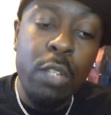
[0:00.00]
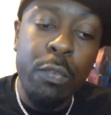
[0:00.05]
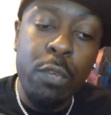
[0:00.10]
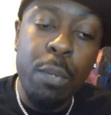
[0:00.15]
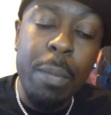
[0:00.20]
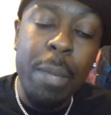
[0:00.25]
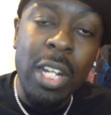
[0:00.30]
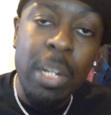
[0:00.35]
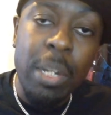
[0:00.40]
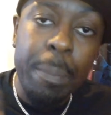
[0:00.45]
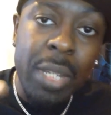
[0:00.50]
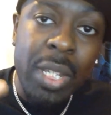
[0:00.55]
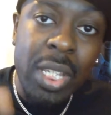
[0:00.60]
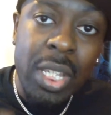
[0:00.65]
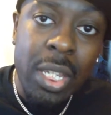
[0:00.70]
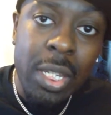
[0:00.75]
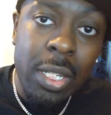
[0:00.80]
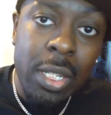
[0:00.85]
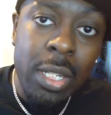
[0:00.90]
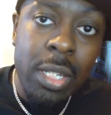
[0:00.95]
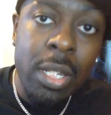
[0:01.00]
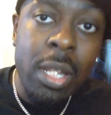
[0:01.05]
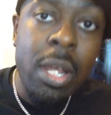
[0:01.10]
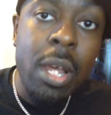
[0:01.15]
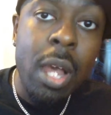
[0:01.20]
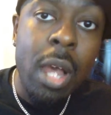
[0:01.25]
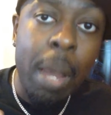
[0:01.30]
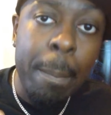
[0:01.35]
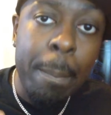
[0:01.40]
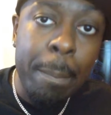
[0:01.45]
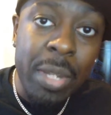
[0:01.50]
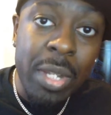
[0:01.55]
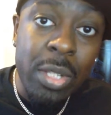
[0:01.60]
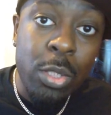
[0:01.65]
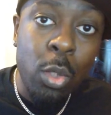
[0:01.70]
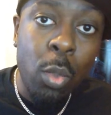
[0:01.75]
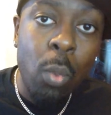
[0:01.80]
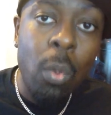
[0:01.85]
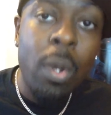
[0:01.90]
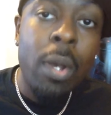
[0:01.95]
The film had a beginning, a
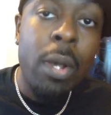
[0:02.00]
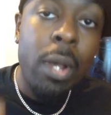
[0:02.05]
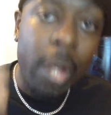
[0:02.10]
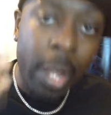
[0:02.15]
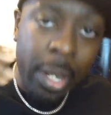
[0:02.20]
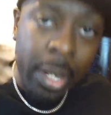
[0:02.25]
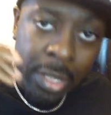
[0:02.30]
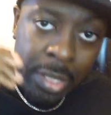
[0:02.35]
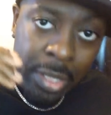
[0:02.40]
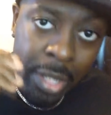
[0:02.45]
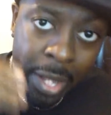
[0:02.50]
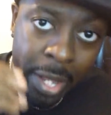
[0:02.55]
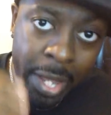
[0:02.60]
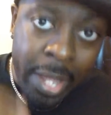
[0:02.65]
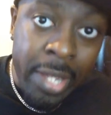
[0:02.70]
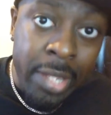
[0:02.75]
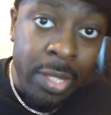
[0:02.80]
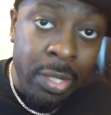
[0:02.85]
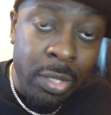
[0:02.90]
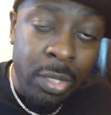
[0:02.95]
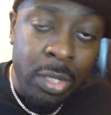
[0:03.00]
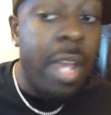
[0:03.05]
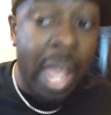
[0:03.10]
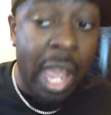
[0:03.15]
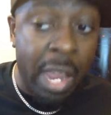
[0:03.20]
middle, and an end.